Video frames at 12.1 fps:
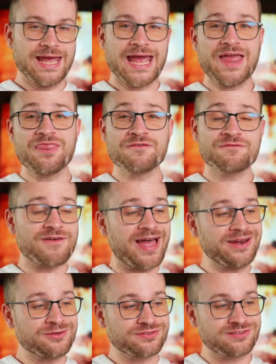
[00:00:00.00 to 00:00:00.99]
And the
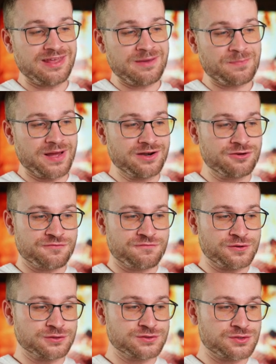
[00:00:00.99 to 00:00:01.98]
final step under
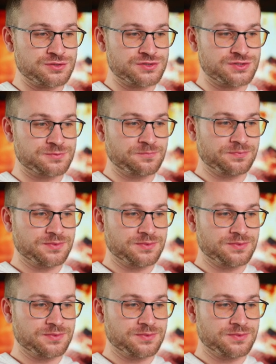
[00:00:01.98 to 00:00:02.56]
filters,